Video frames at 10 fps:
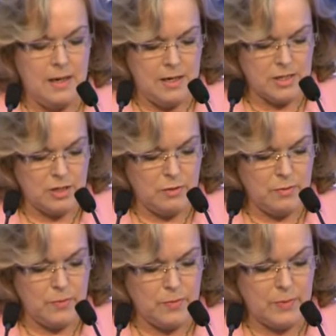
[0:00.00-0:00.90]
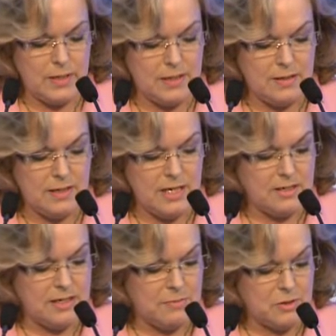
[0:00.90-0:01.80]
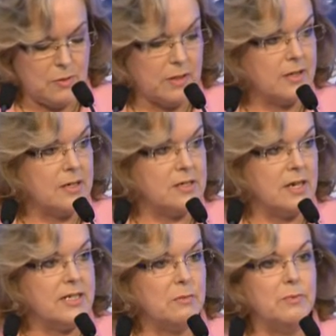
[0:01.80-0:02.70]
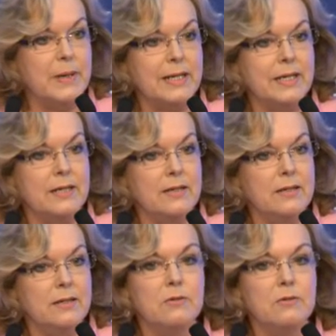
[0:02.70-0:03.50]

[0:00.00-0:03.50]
So we ended up doing things like double bunking,